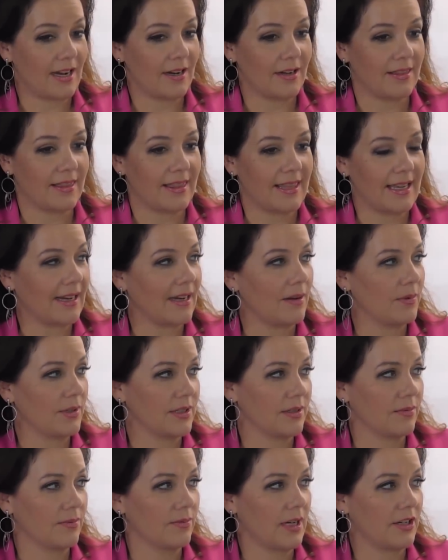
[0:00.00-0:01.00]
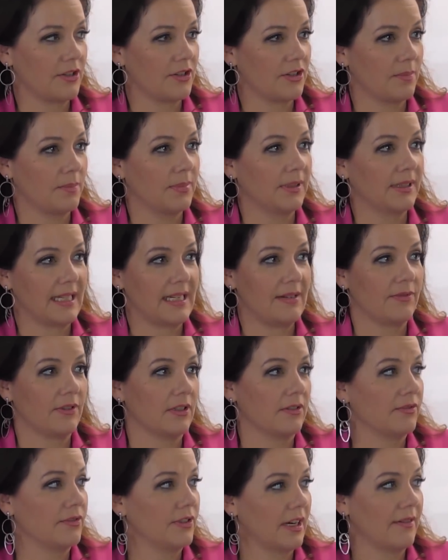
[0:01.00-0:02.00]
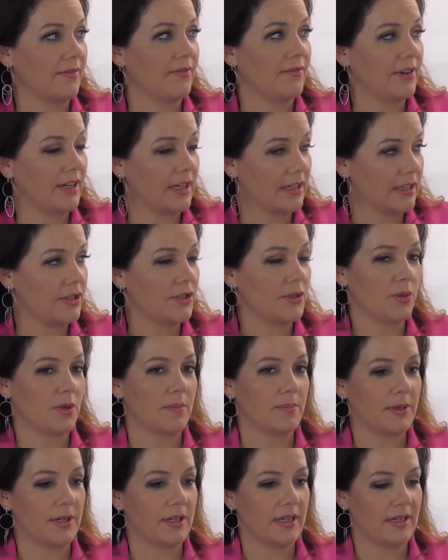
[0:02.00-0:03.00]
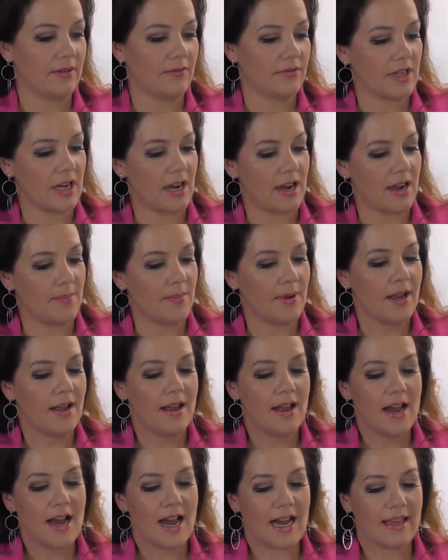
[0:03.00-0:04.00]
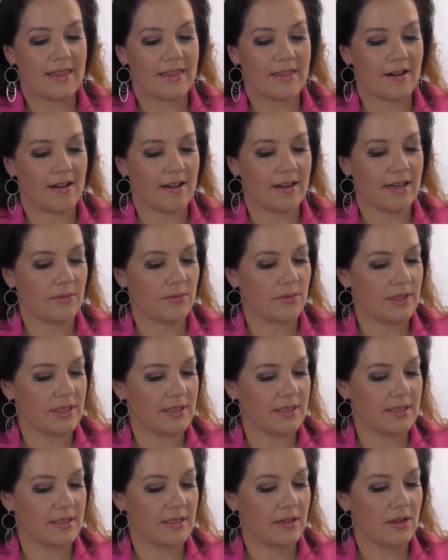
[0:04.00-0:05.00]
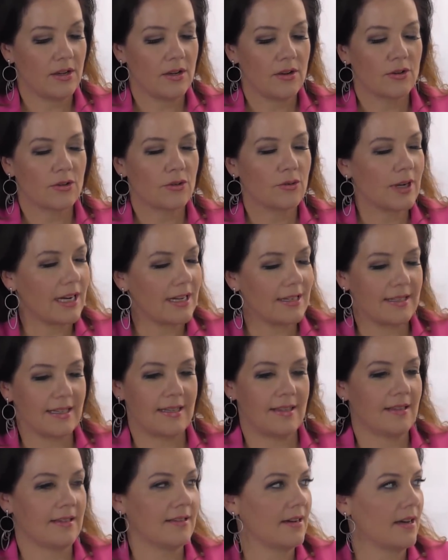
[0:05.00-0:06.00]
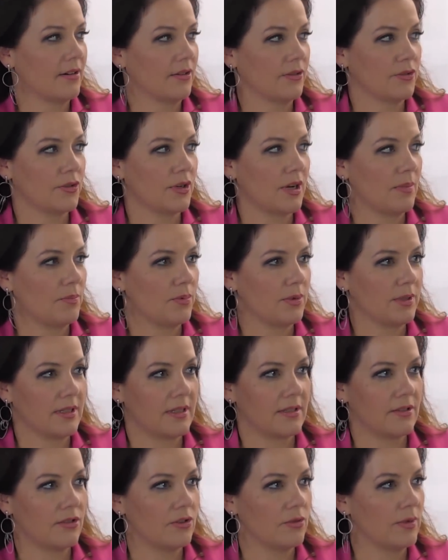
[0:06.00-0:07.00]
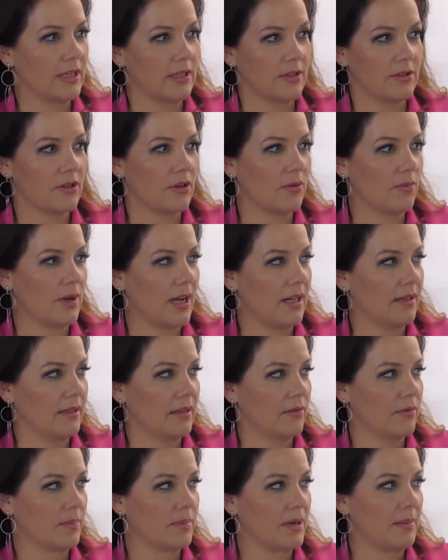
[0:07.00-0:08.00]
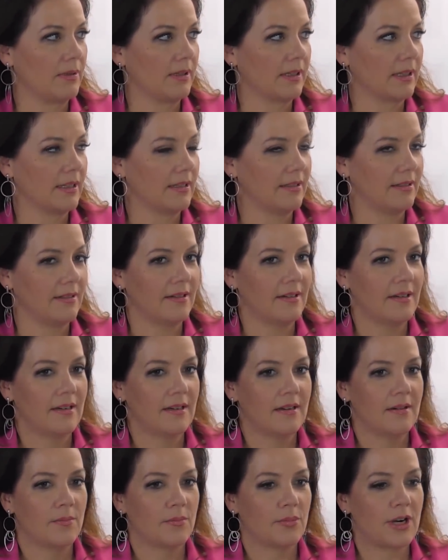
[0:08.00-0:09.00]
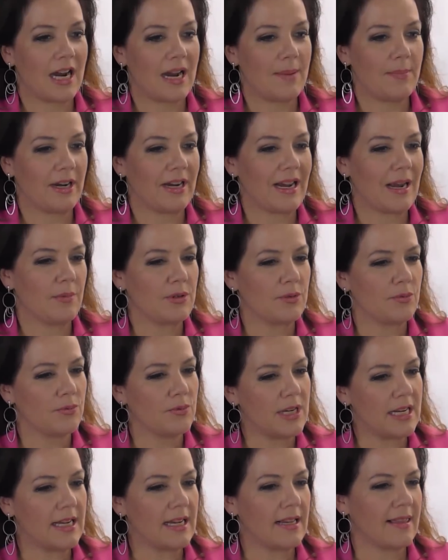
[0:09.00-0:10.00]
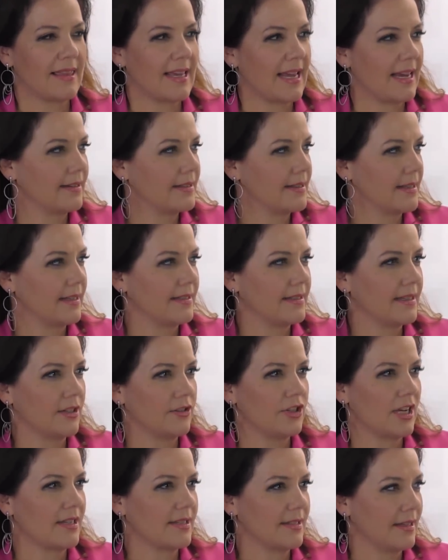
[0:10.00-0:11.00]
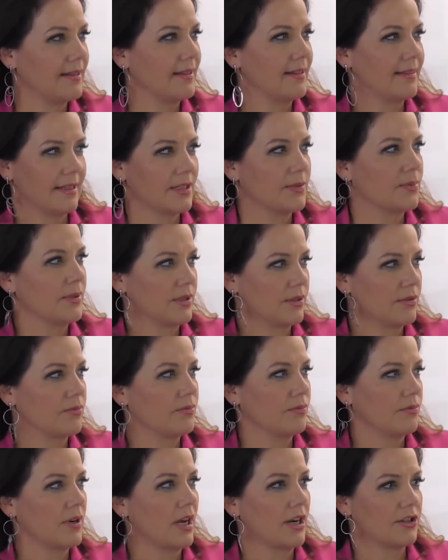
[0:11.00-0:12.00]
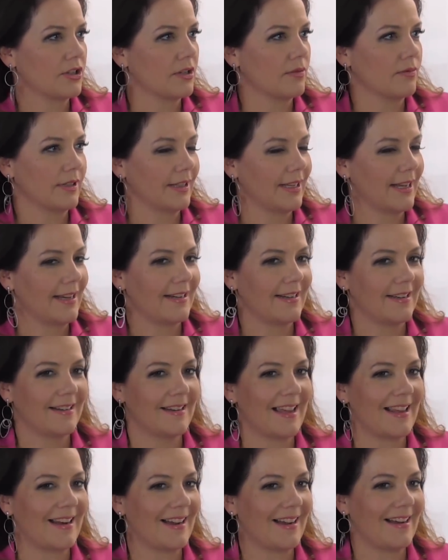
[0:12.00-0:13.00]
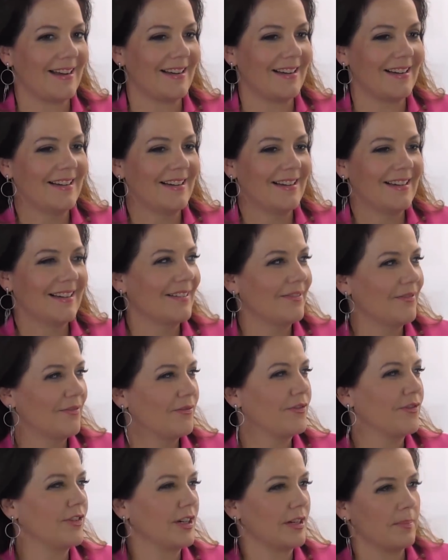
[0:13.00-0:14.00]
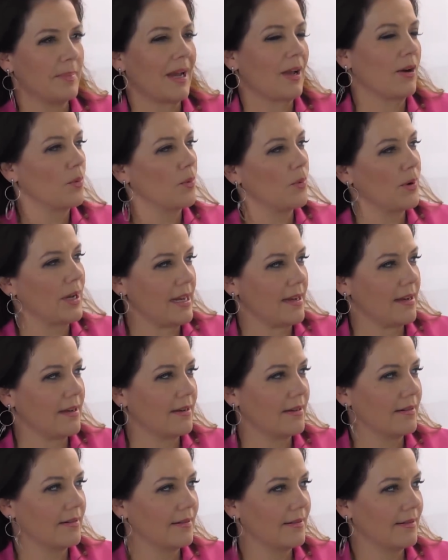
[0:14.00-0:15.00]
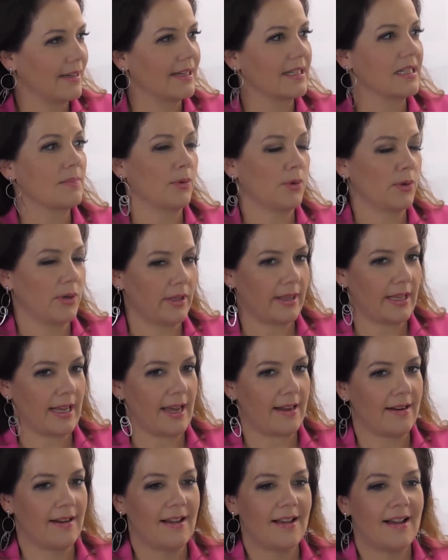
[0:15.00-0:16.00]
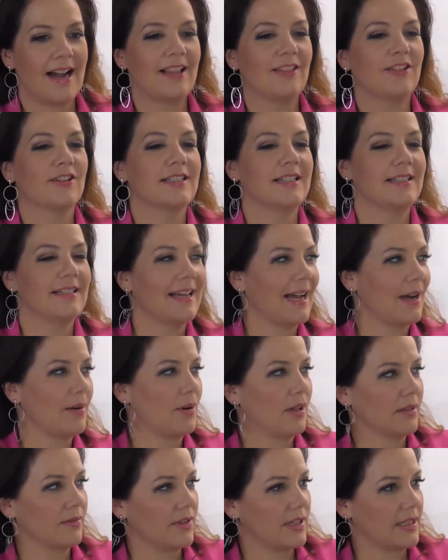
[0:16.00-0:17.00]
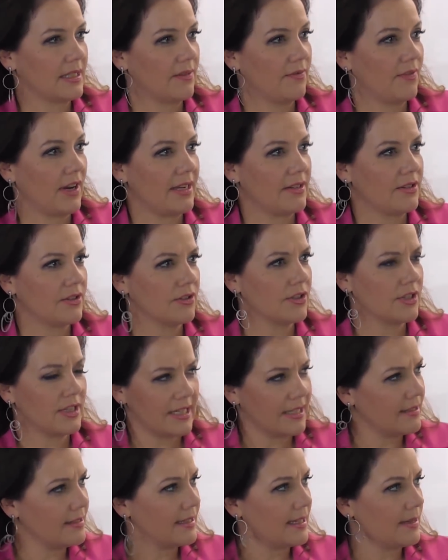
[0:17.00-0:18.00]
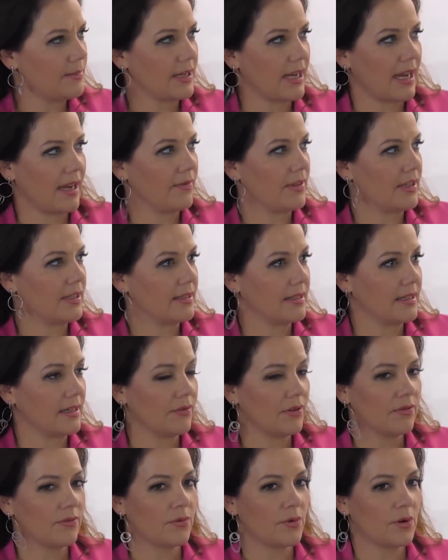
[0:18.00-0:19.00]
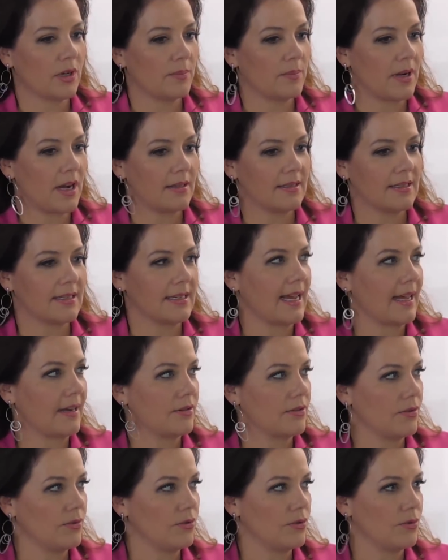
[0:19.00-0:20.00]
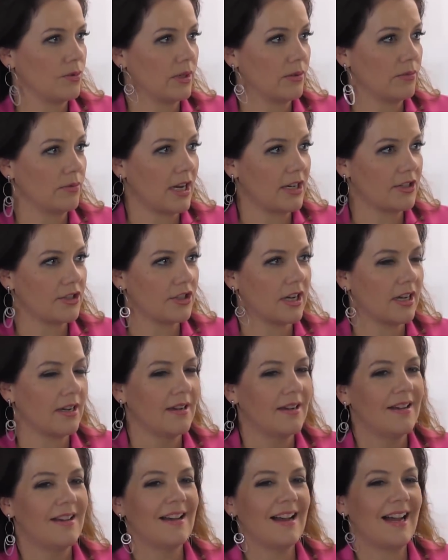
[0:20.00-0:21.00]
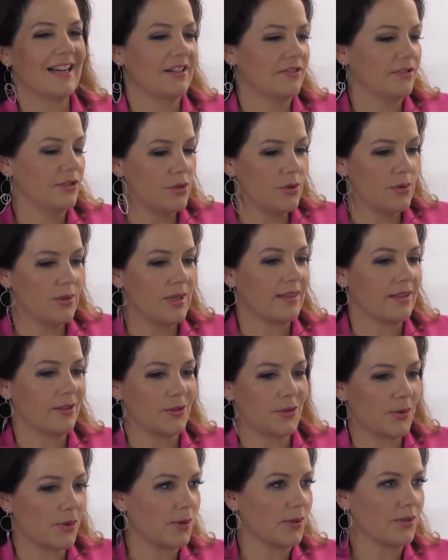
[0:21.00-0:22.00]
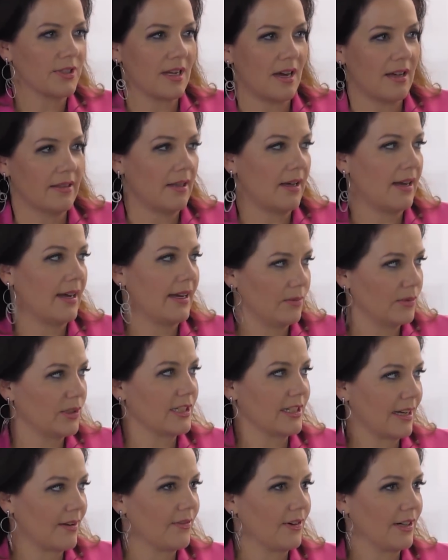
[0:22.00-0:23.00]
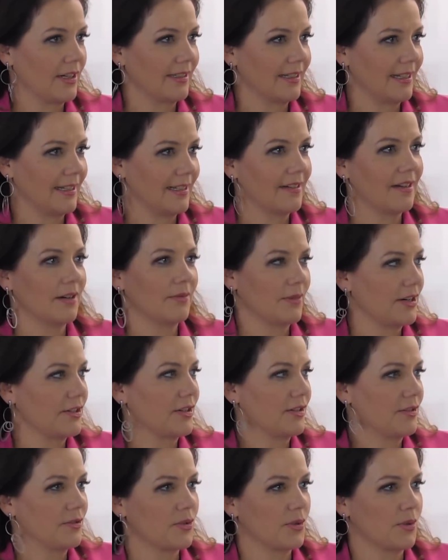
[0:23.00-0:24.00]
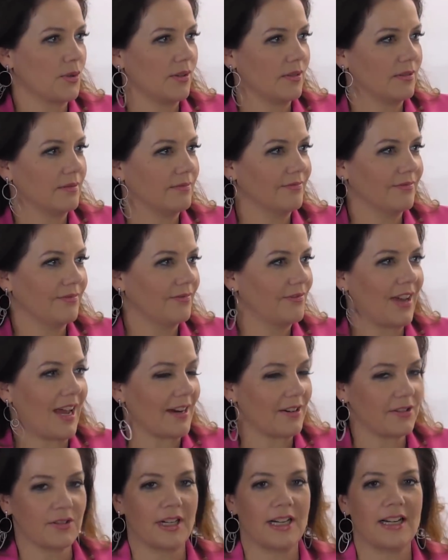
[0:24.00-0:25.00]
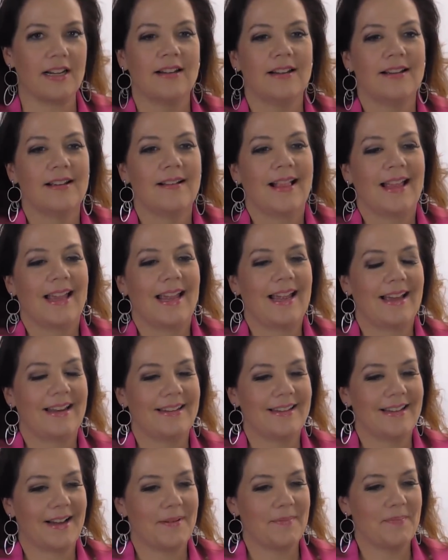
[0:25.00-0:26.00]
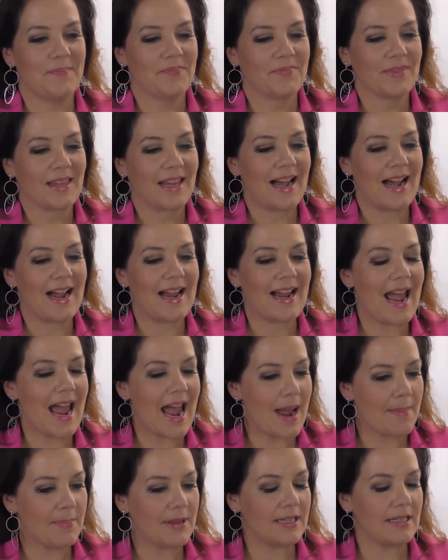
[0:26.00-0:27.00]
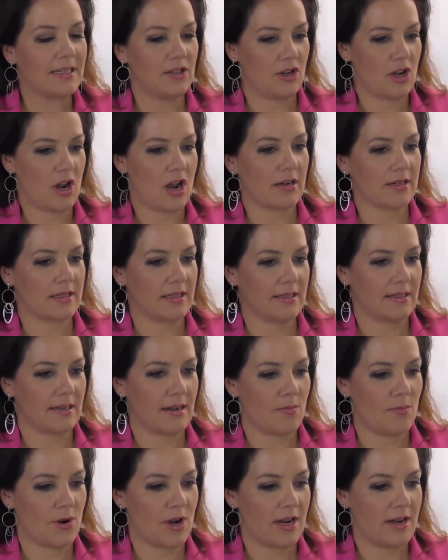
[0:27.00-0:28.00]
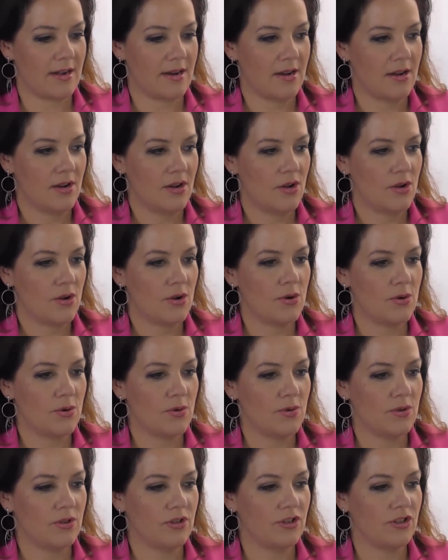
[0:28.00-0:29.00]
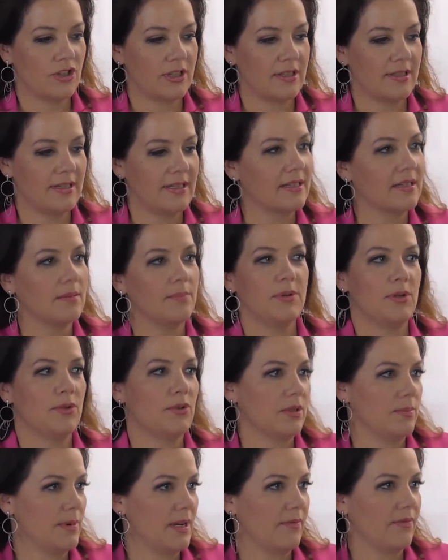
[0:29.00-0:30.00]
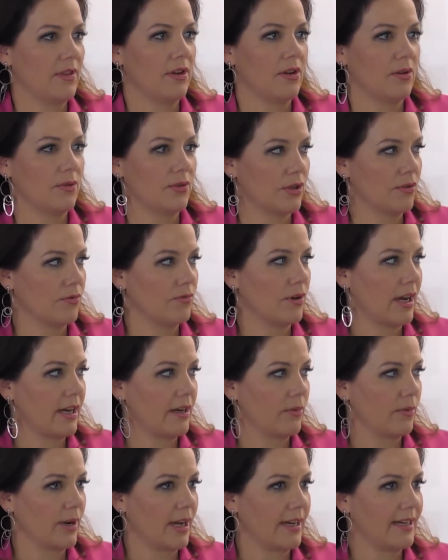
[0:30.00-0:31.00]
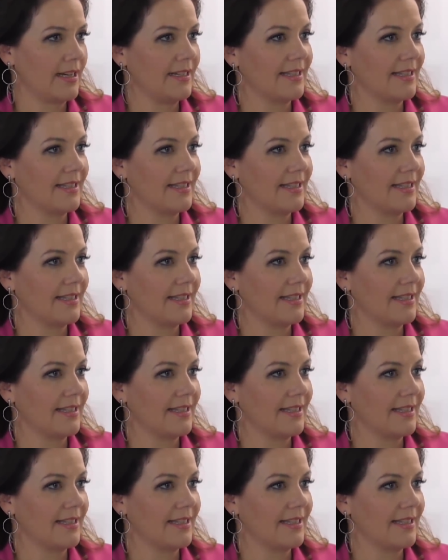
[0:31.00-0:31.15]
I think I was a Russia believer for a very short period of time. I thought it was crazy that Donald Trump was doing so well in the Republican primary. I was reading things that suggested that this was Russia-related, and I, for about a week, explored that. I looked into how all of his advisors did seem to have this different foreign policy attitude toward Russia. I knew that the trolls online were definitely a Russian troll factory. And I happened to talk to someone who just disabused me of the notion right away.